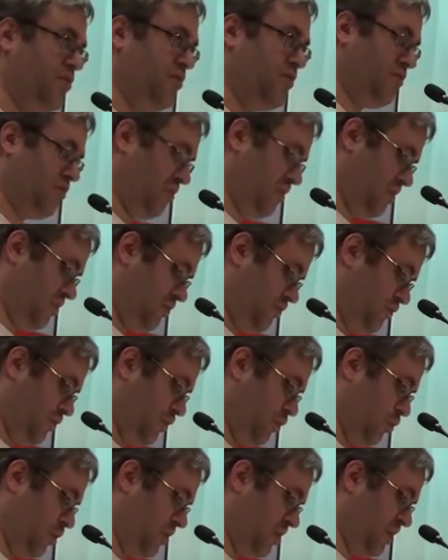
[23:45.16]
existed for
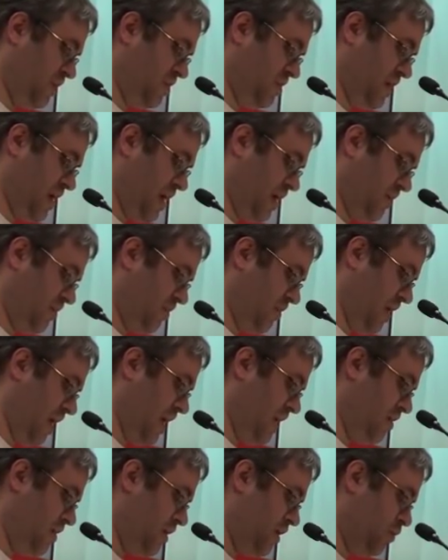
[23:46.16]
the working class,
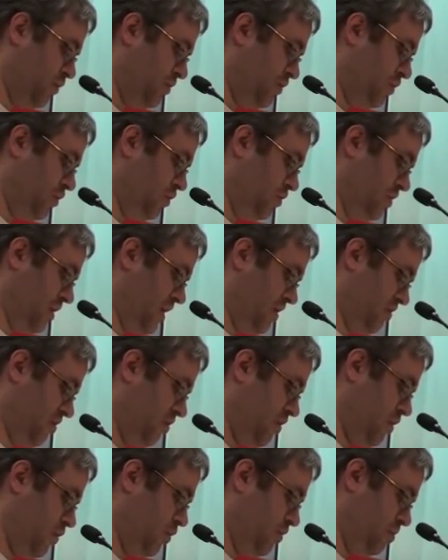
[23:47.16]
allying with the new
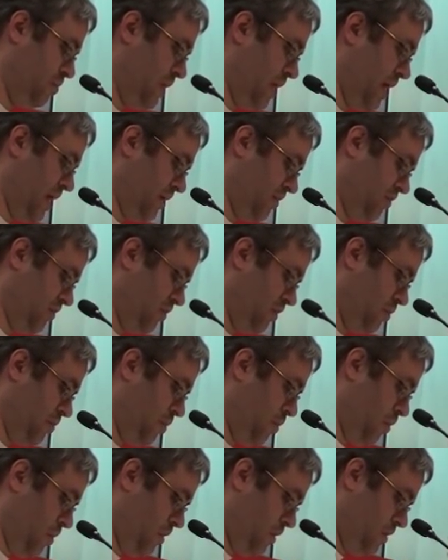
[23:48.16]
class along with blacks and the
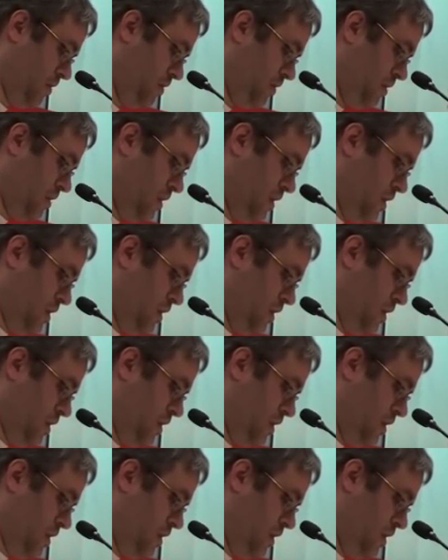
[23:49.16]
poor,